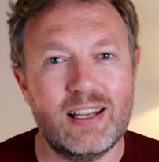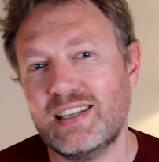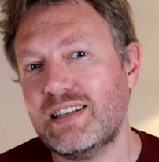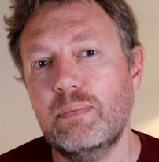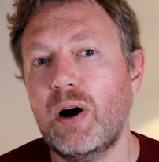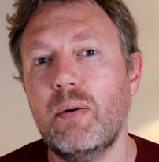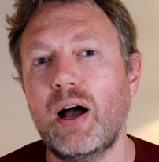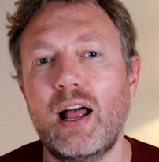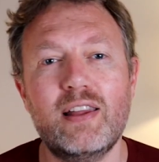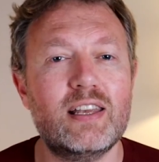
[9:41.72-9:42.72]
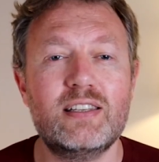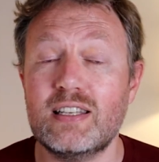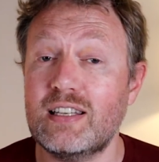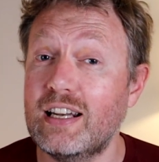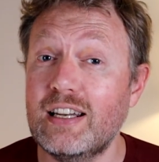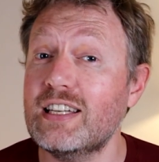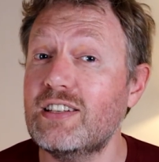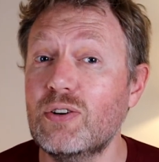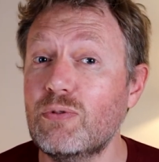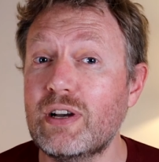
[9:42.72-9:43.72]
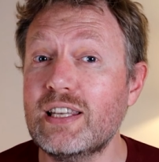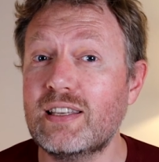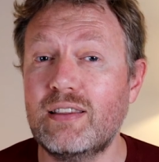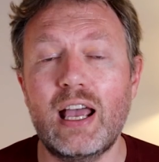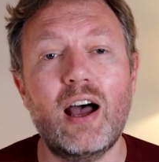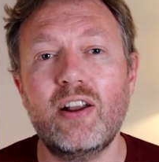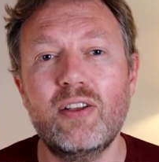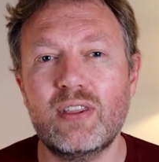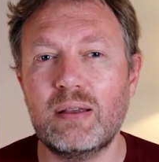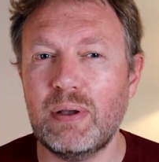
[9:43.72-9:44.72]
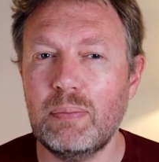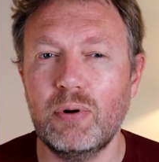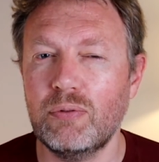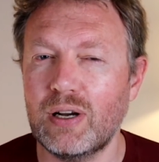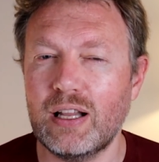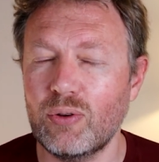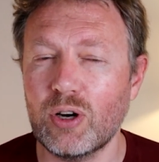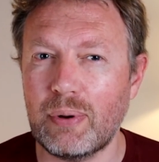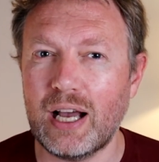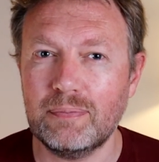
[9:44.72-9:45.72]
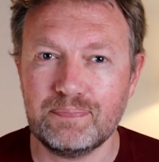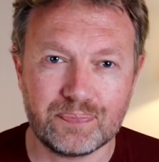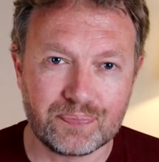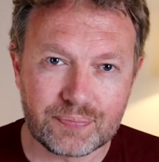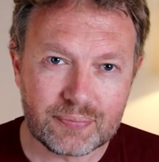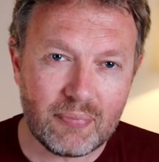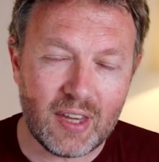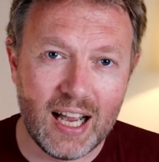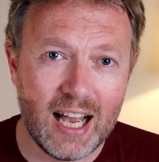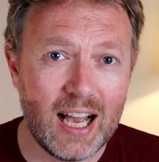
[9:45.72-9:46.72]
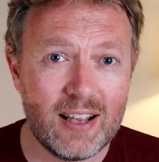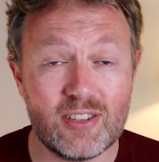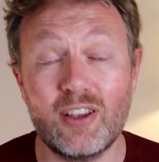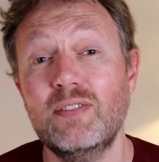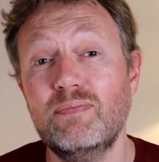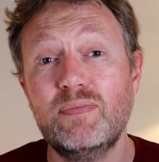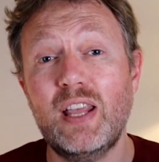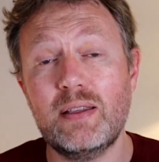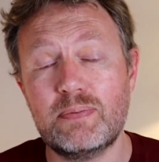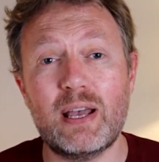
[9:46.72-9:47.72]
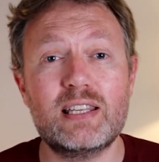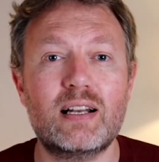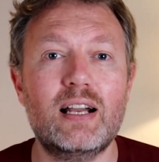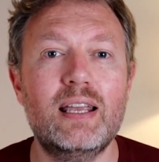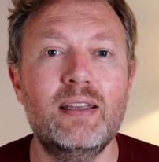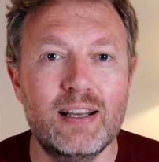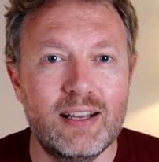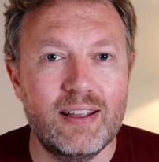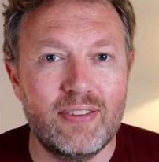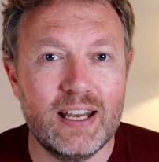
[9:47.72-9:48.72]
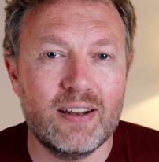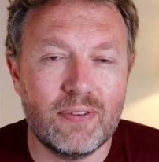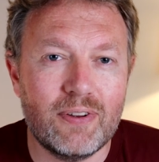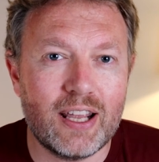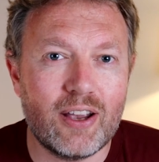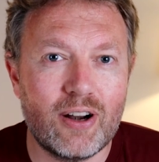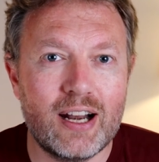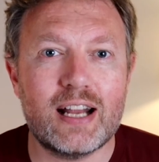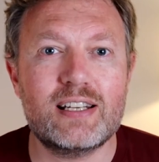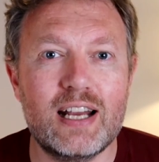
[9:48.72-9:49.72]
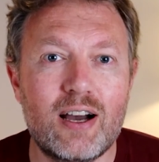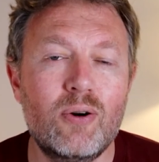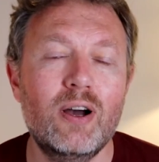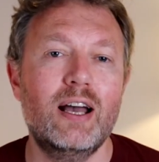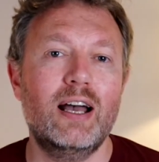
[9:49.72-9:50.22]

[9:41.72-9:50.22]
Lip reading: just in my mind, it's just an additional risk that I don't think people have really thought about. So that's basically the end of the video in a nutshell.